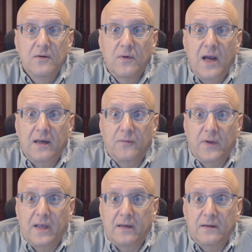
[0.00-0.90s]
right, and
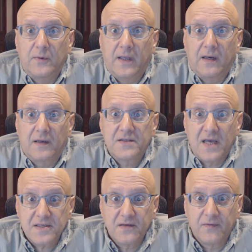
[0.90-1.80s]
we get an
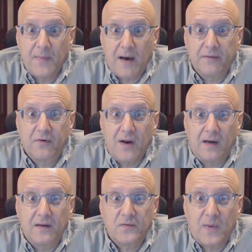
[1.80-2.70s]
excessive amount of
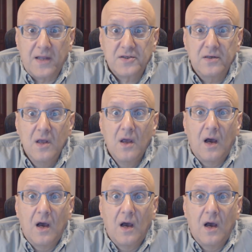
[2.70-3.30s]
credit expansion,